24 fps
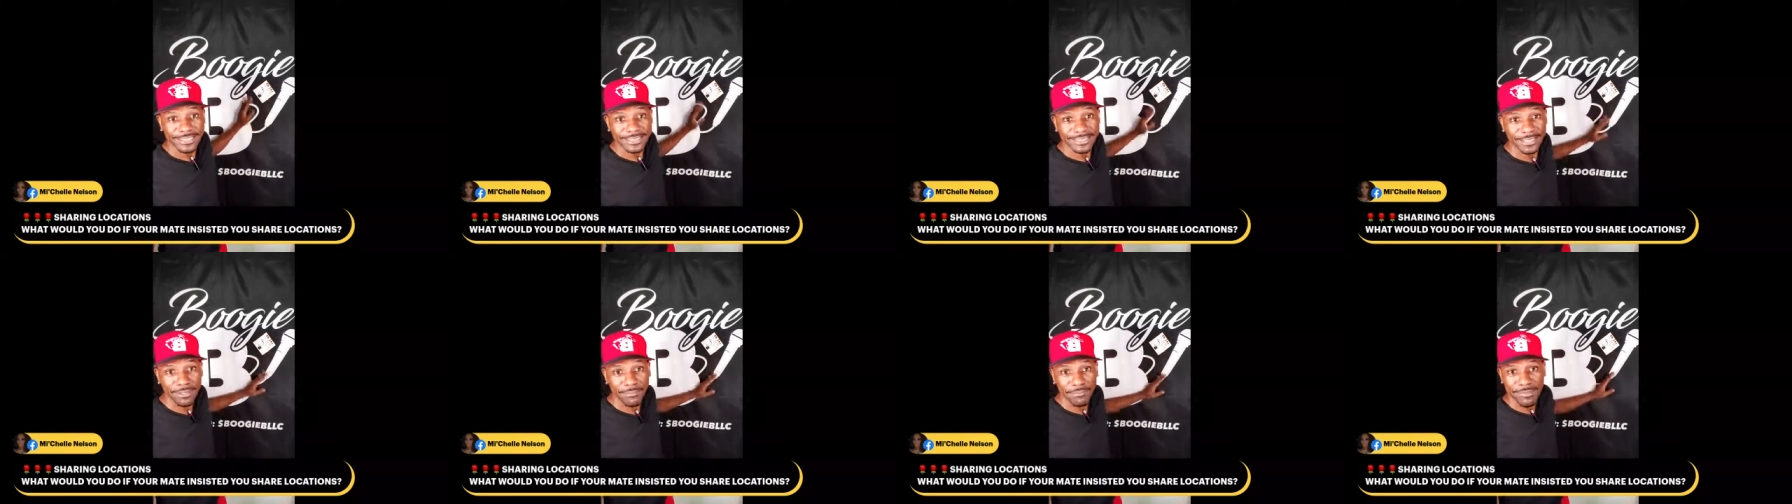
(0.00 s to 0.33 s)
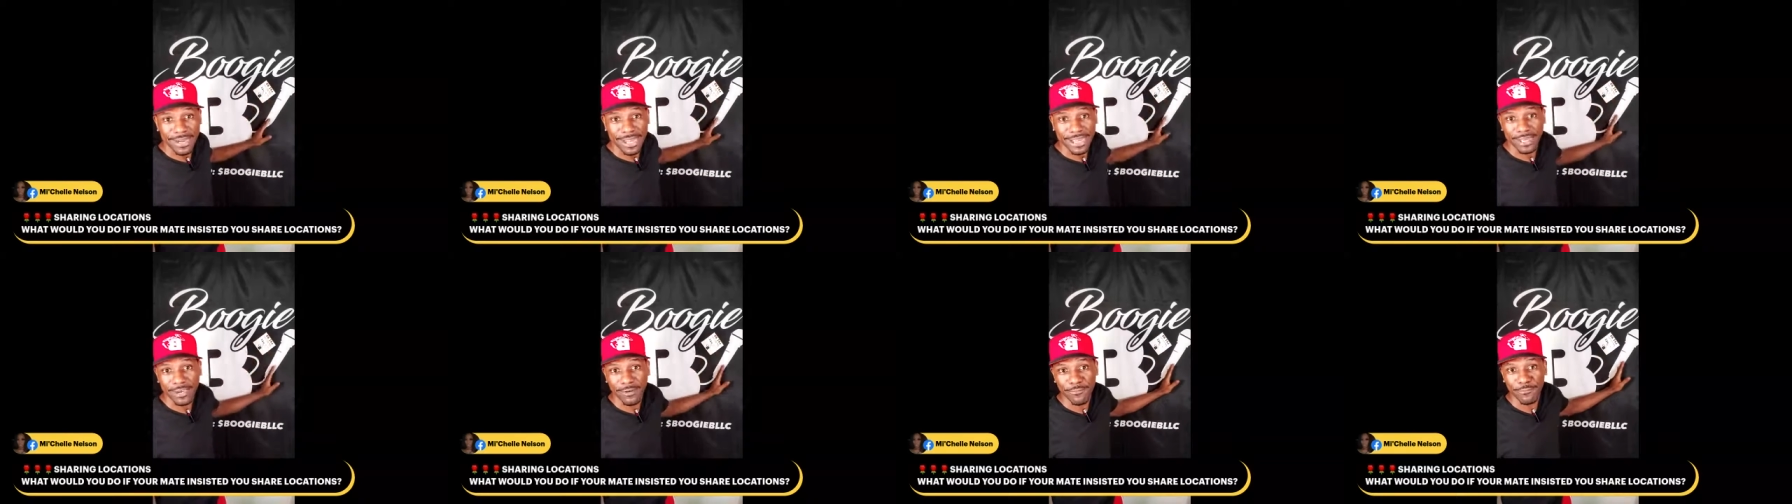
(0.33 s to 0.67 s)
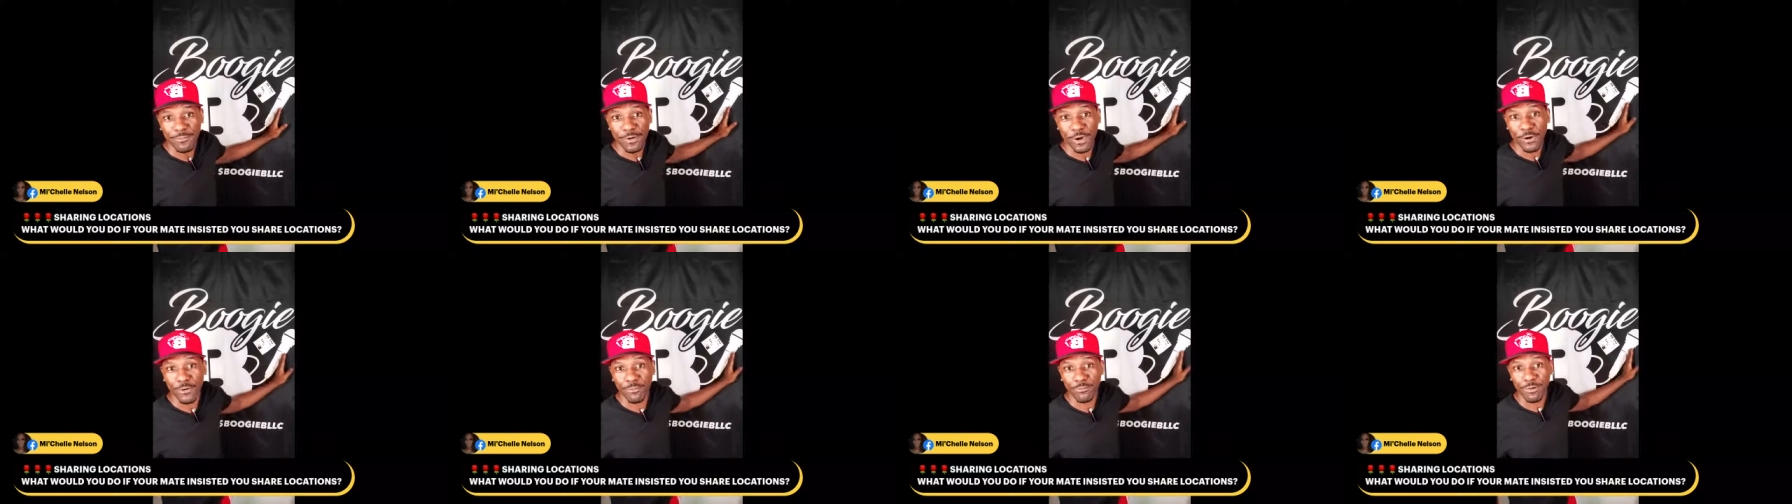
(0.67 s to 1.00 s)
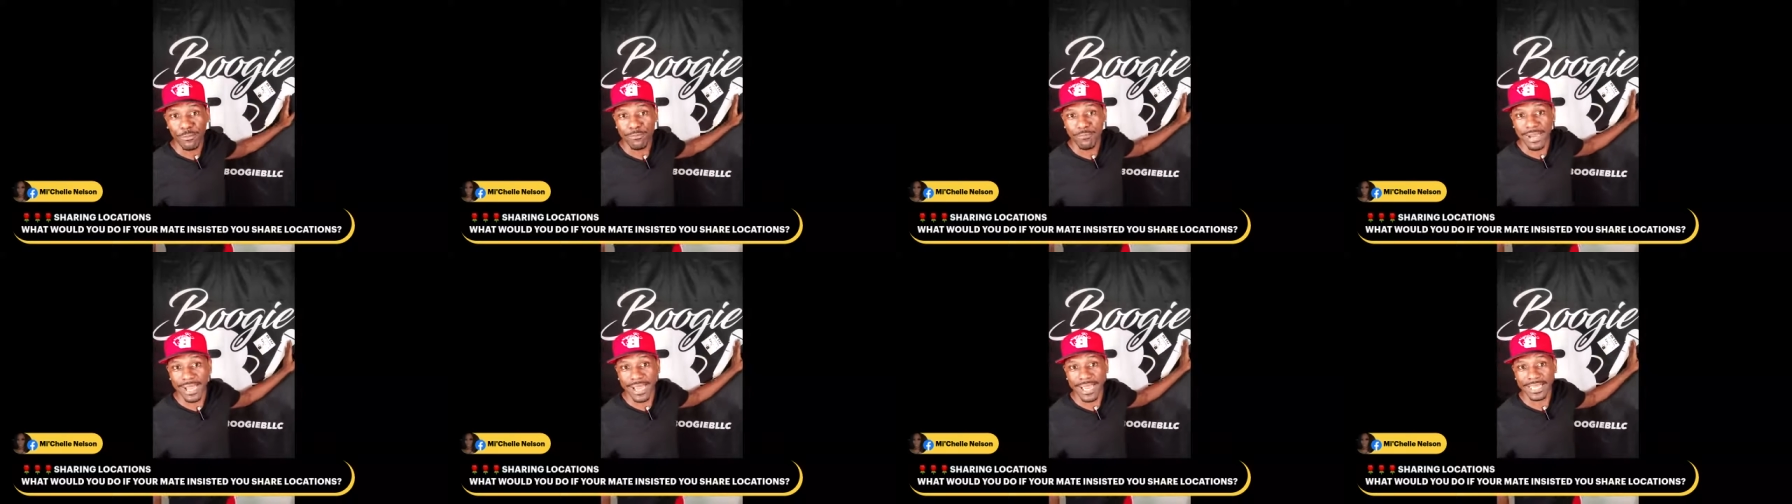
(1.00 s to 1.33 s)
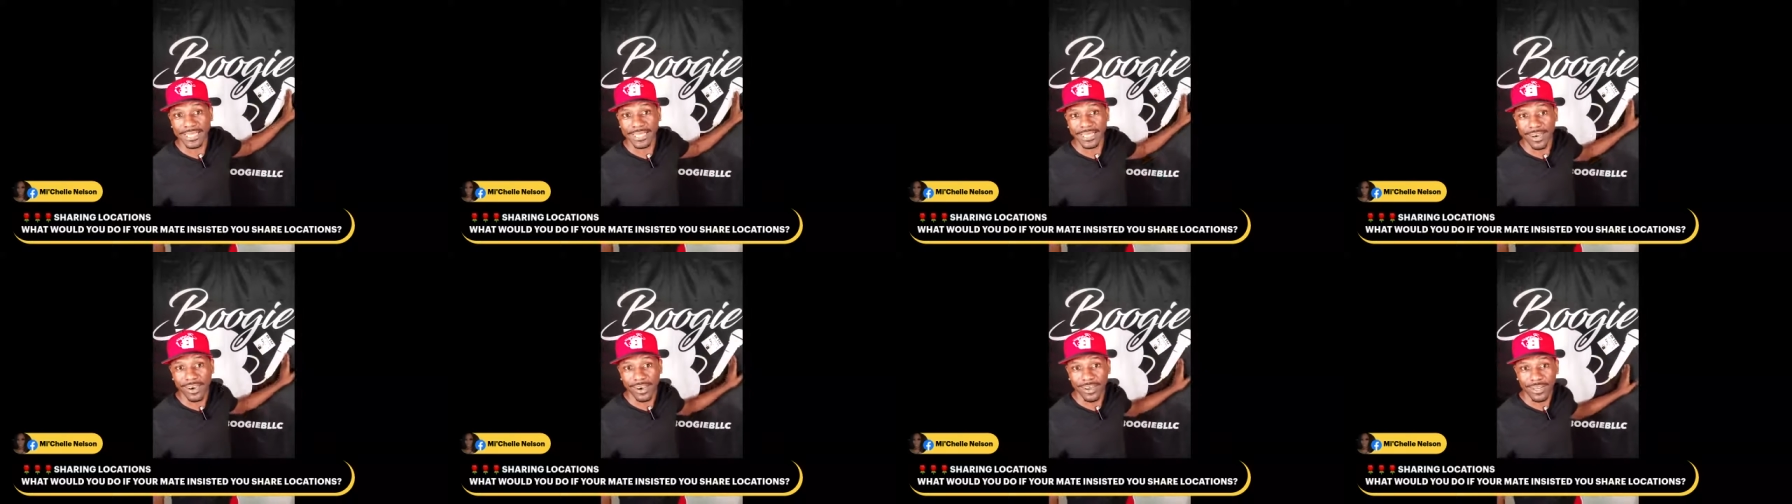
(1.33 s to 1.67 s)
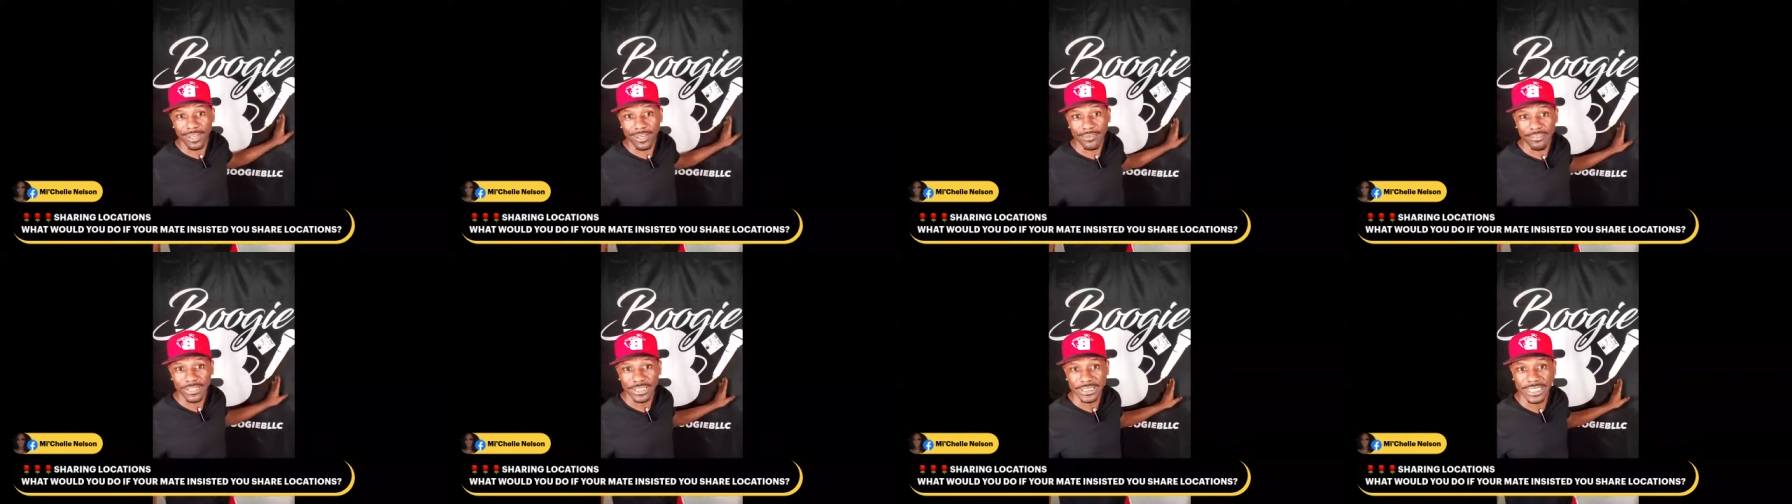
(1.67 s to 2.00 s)
The microphone remind
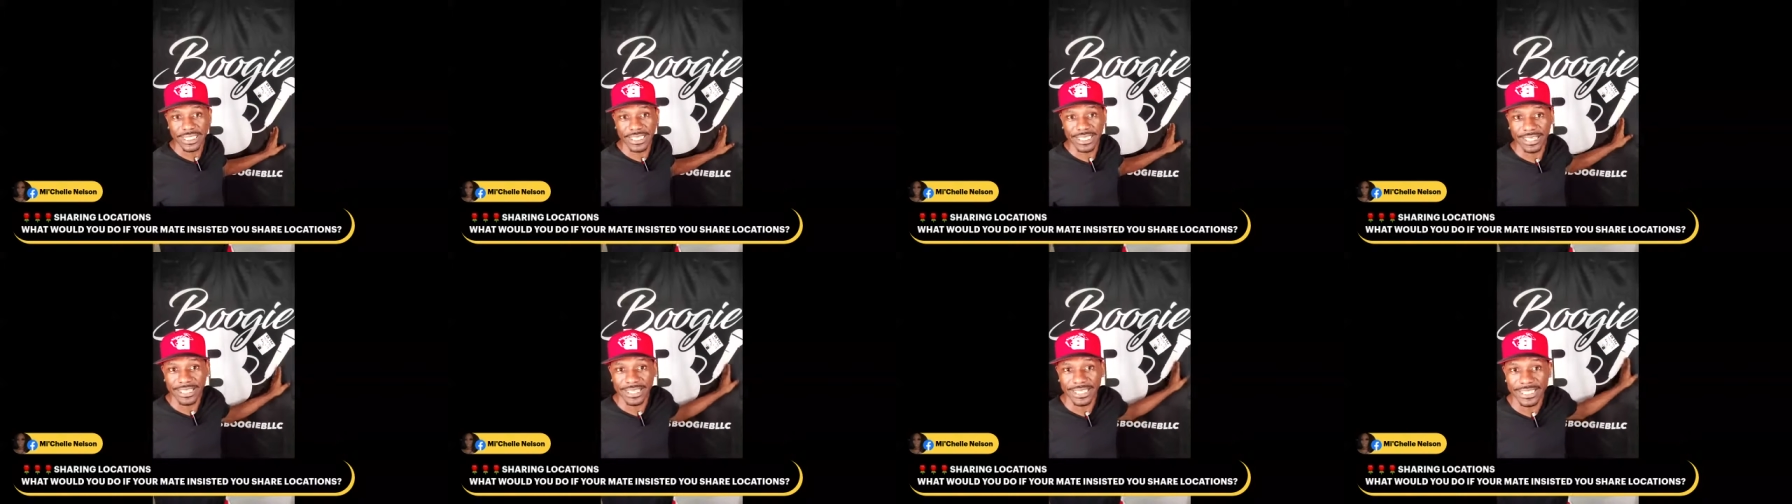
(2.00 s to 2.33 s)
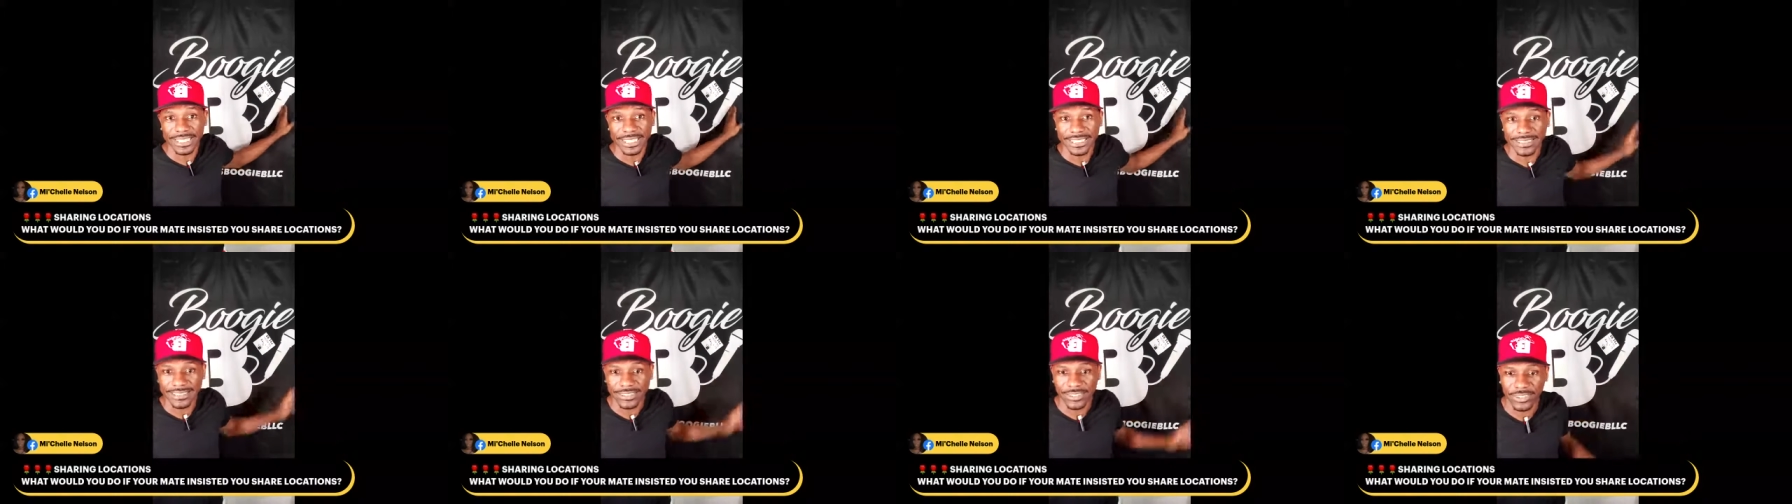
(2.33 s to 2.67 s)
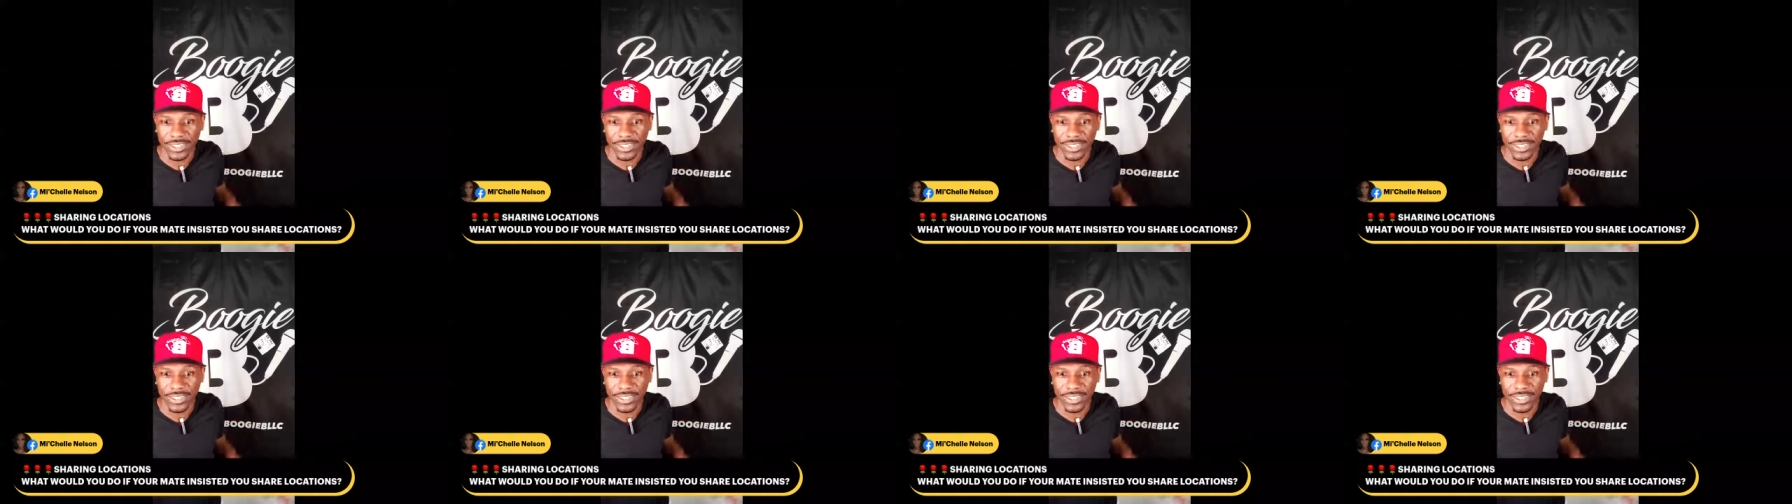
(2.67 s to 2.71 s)
y'all of a ding-a-ling,